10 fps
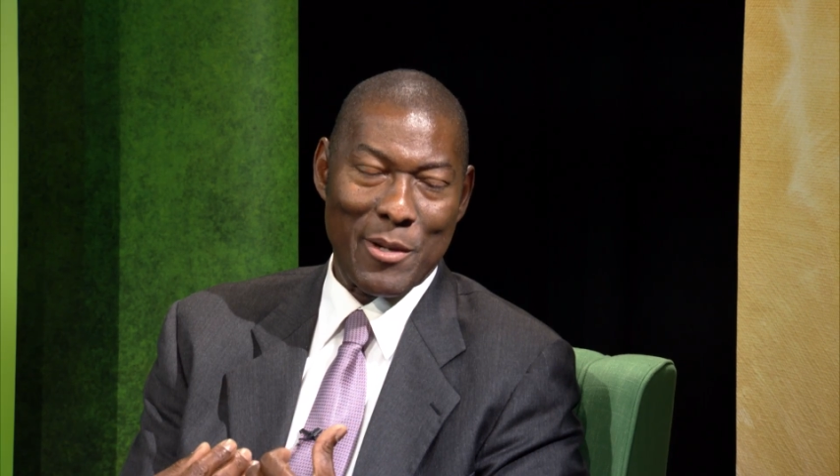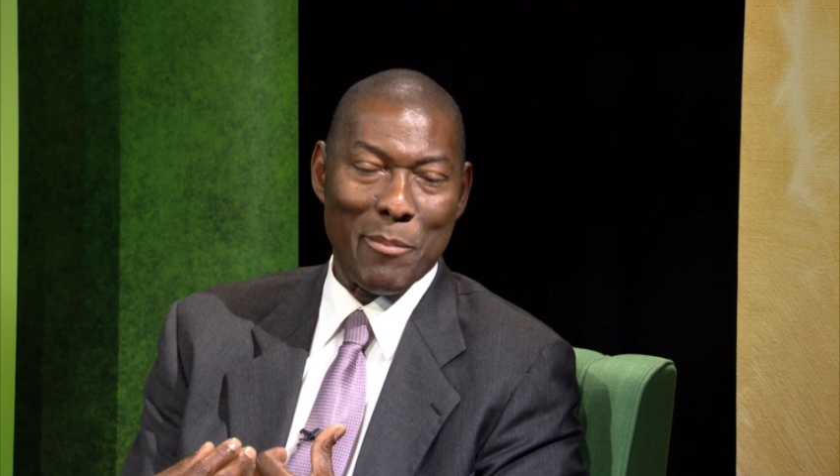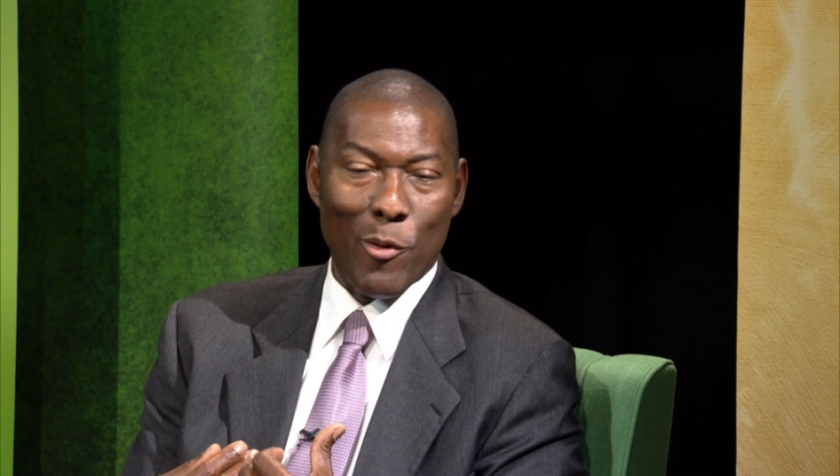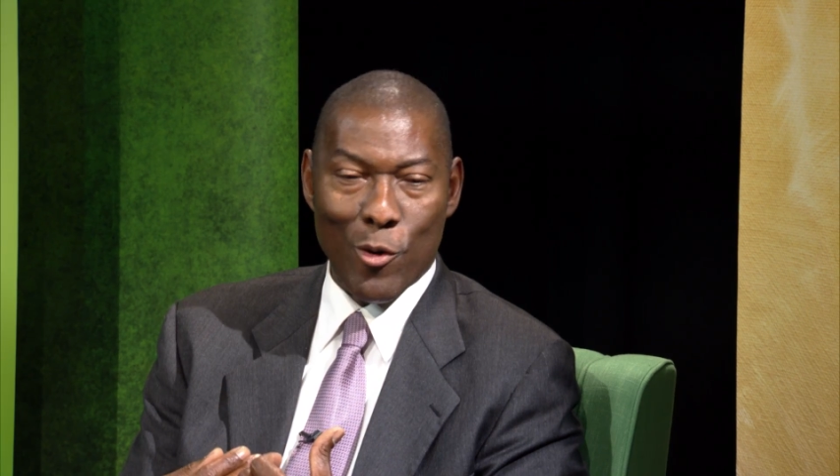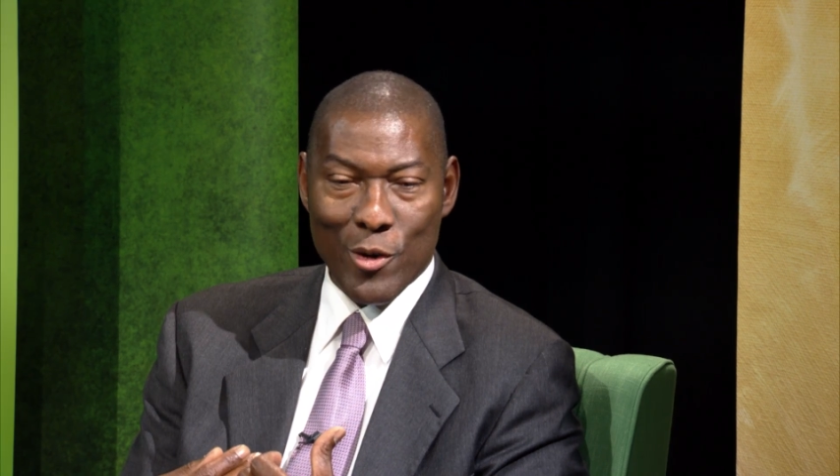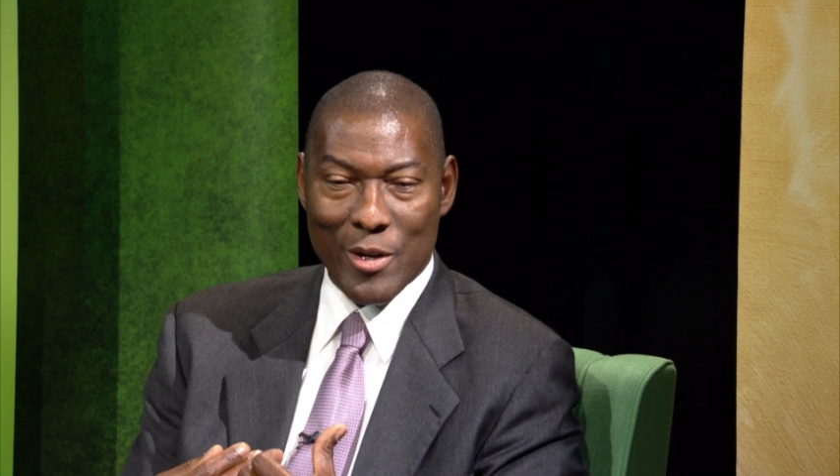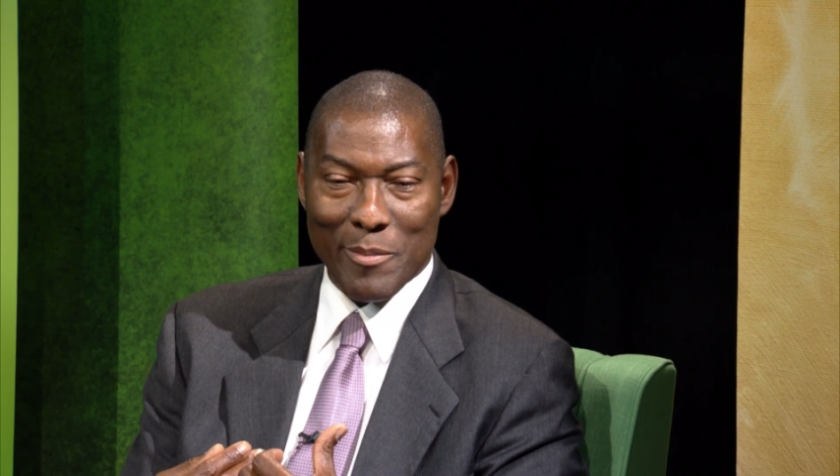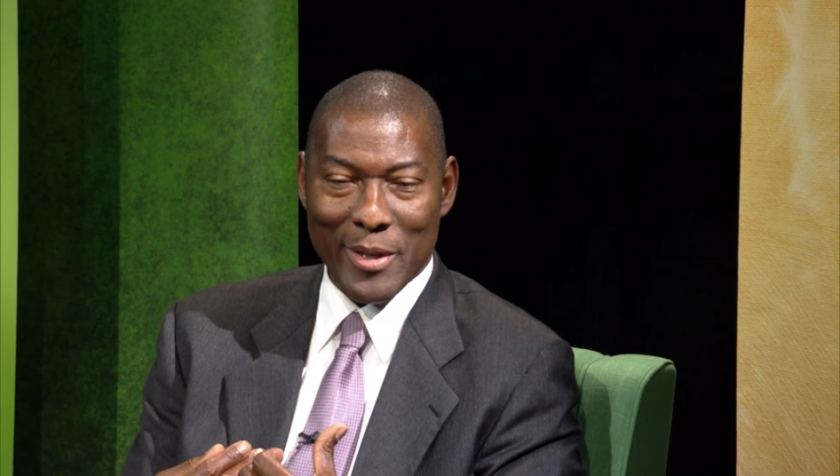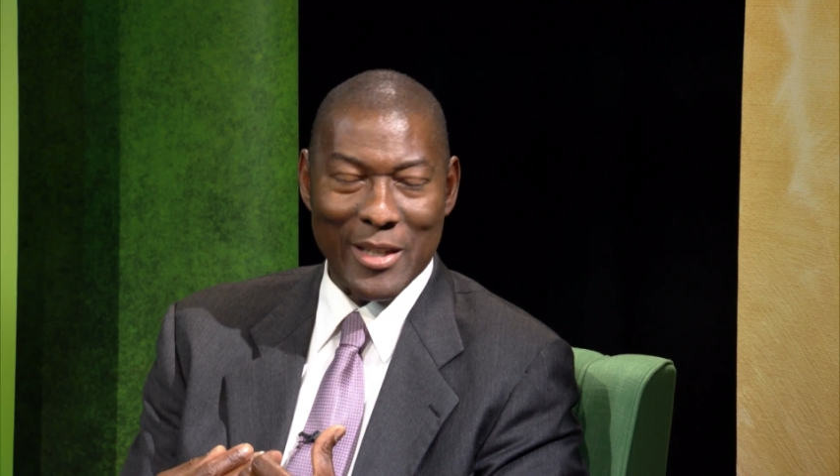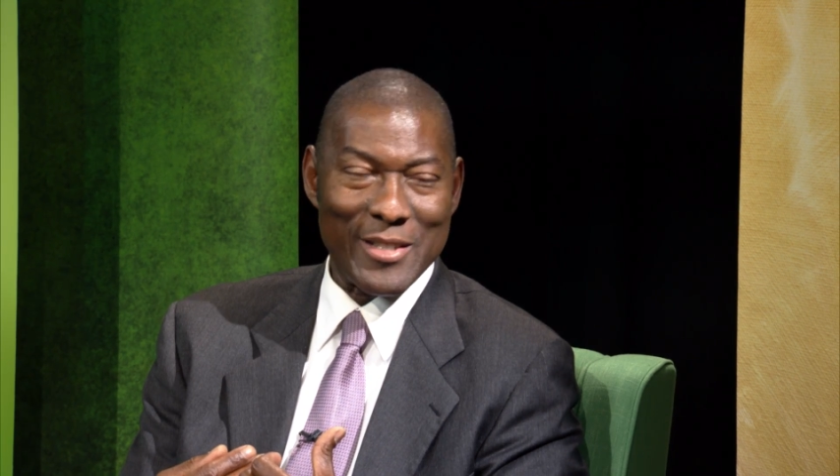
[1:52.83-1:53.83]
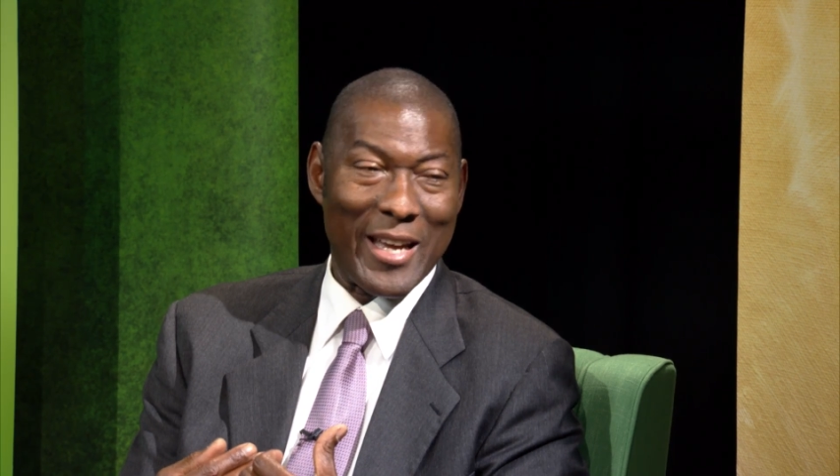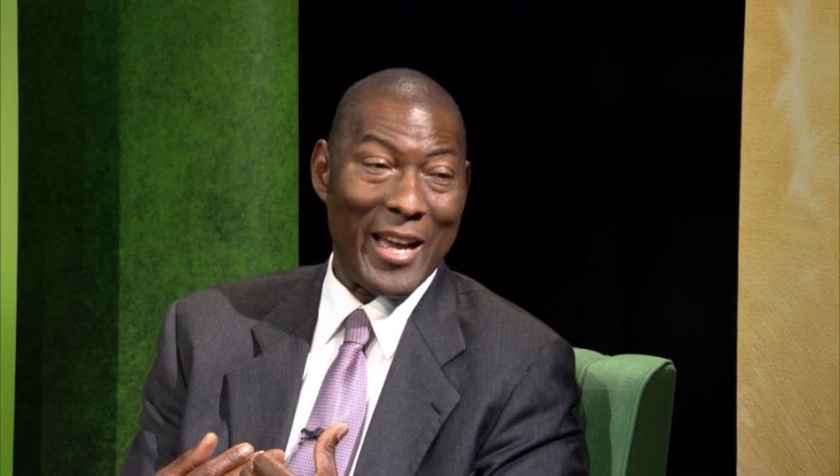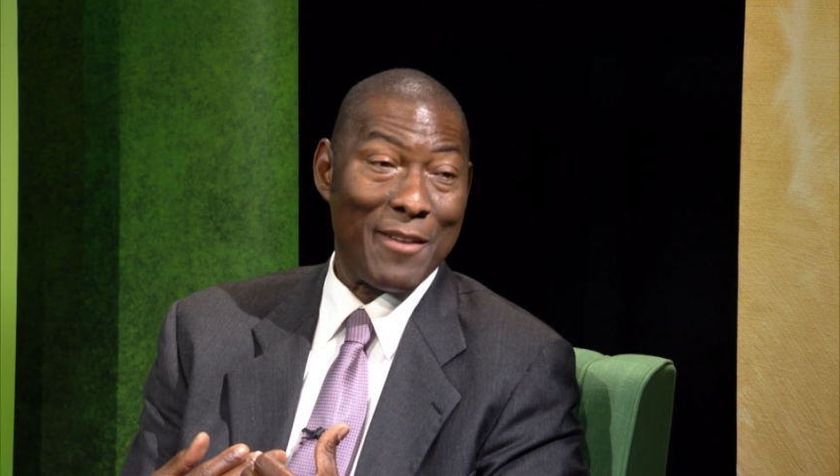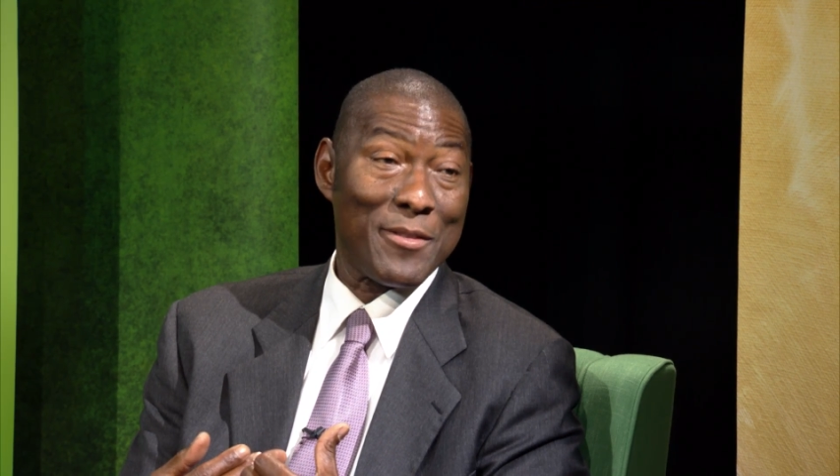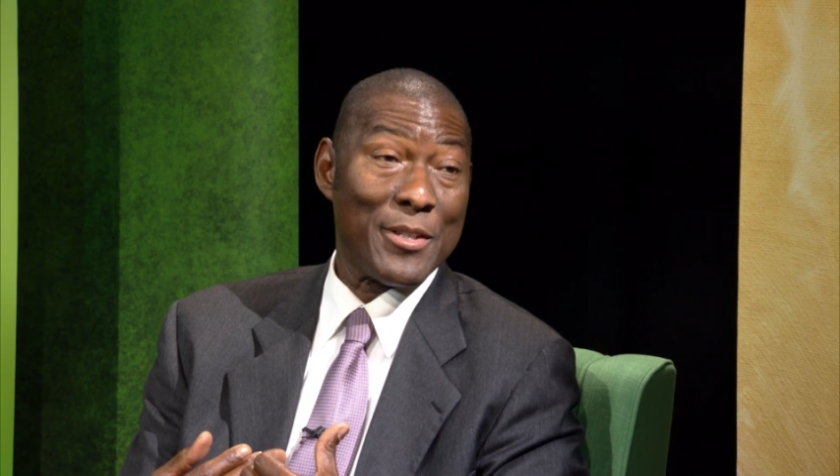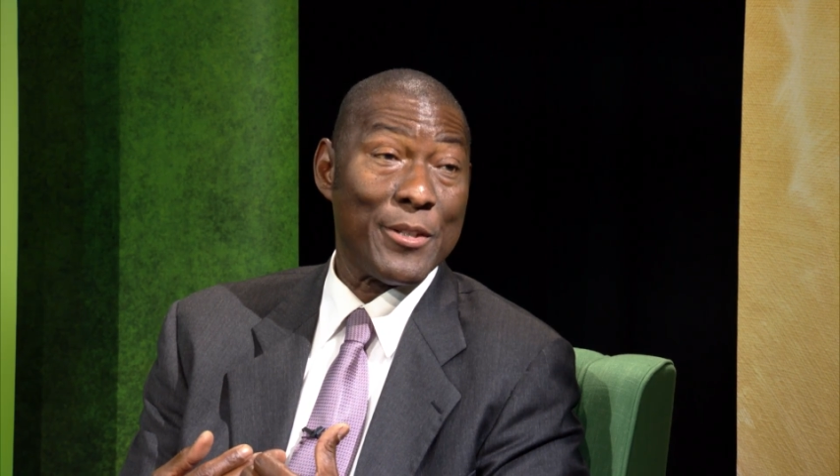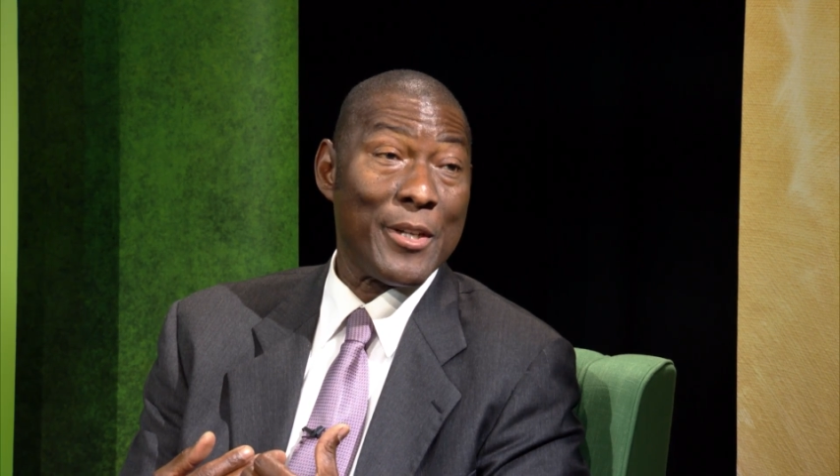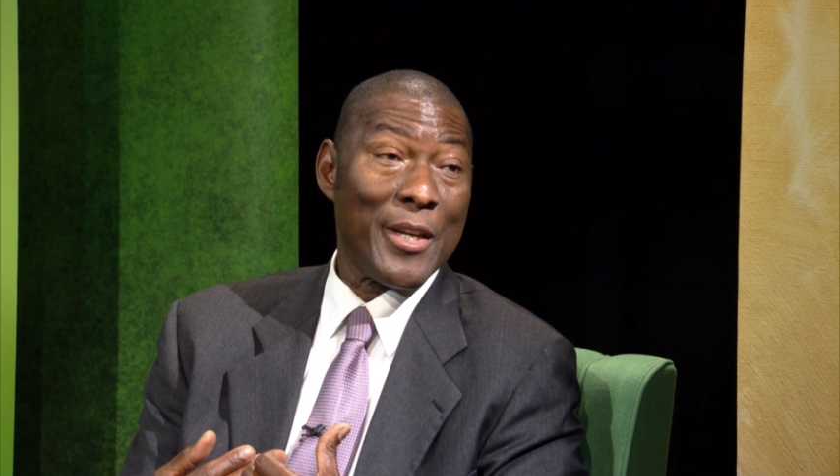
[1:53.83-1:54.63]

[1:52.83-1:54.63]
important because I have to